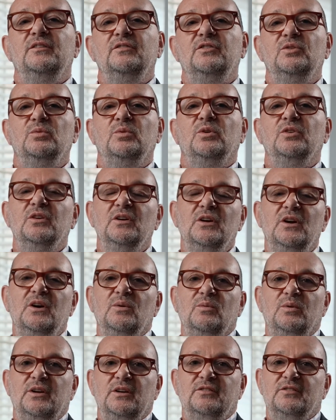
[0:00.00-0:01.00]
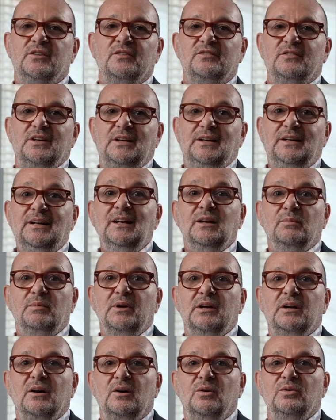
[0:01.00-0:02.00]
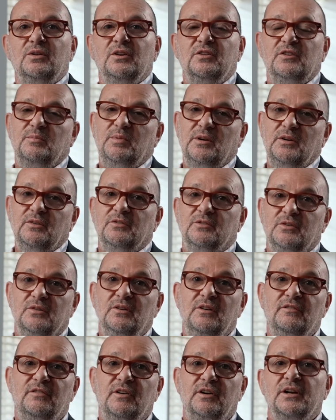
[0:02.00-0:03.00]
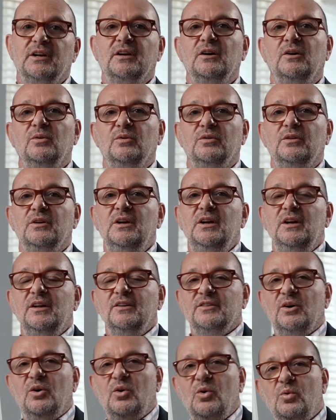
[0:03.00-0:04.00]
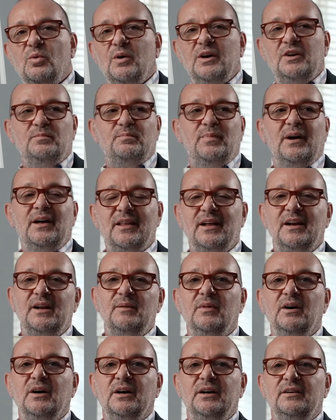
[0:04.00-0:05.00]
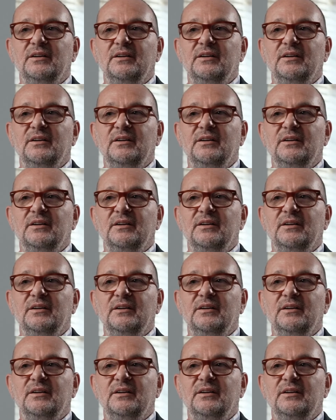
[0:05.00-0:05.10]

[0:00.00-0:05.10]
as you would when it's just a little bit cold as opposed to very cold. So always bear that in mind